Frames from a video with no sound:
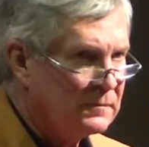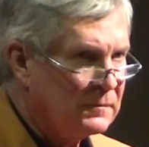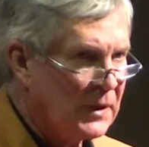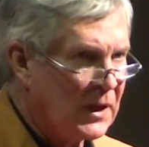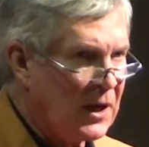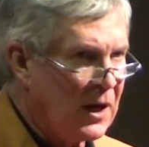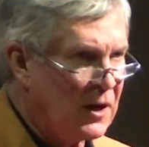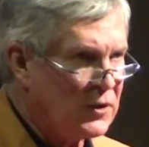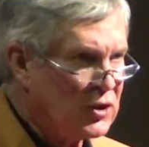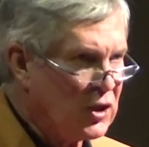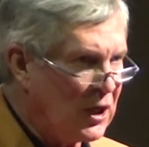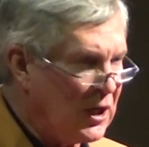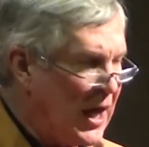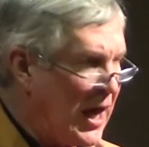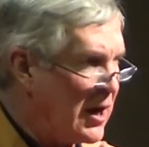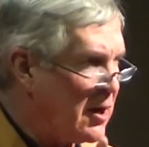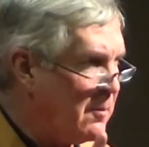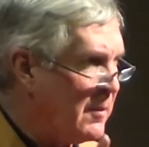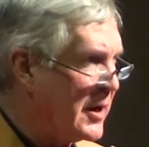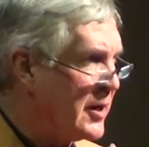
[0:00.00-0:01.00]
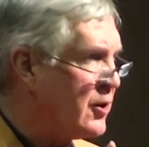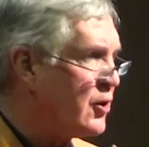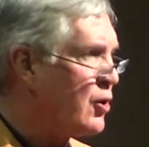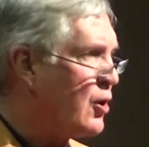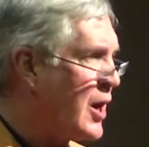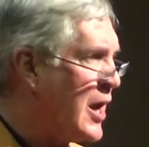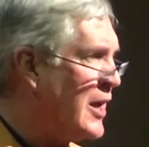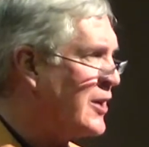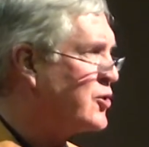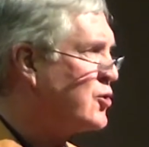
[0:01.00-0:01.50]
Because you lettermen are
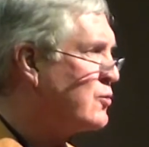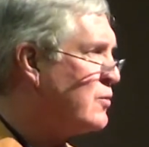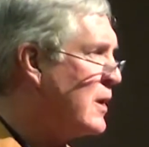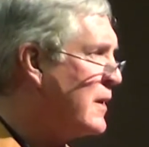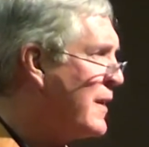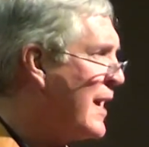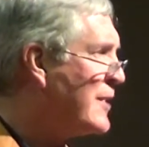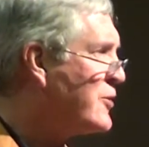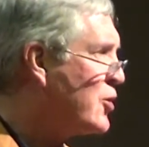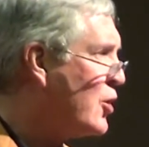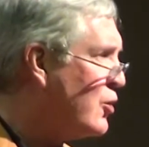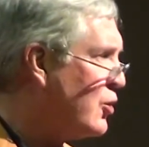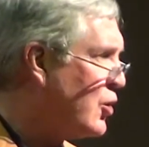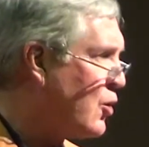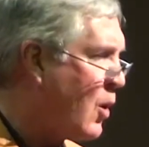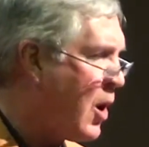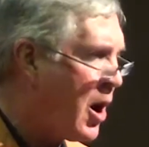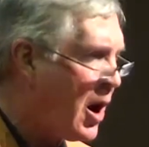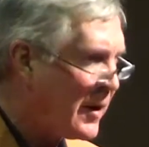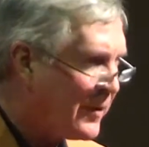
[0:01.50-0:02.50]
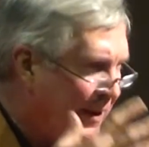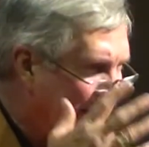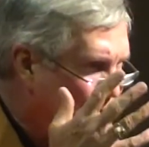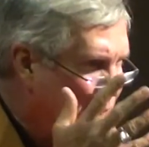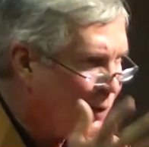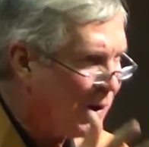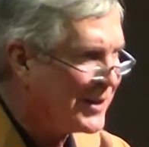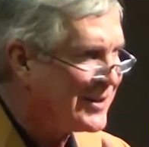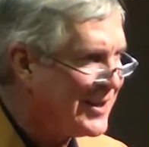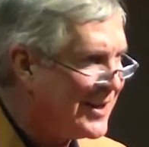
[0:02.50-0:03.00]
your history. That's who you are.
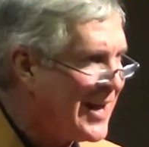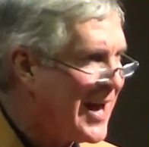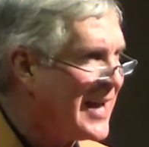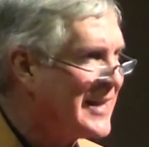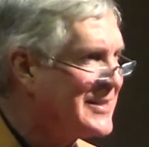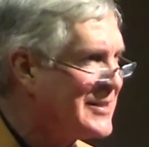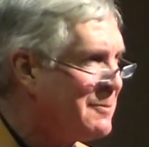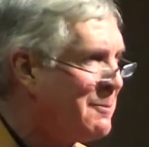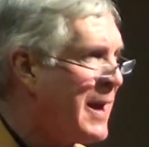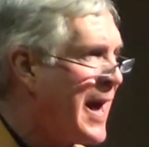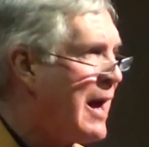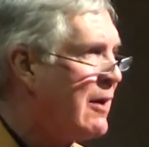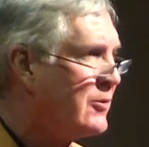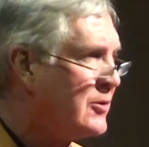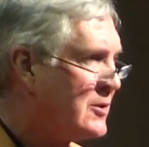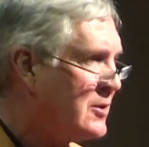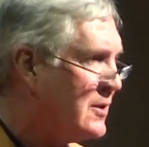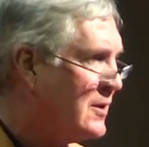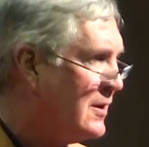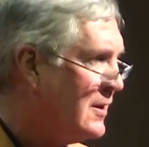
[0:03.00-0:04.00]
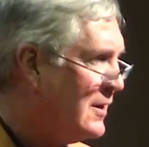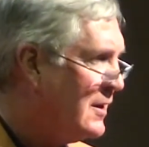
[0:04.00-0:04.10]
That's what tonight's about.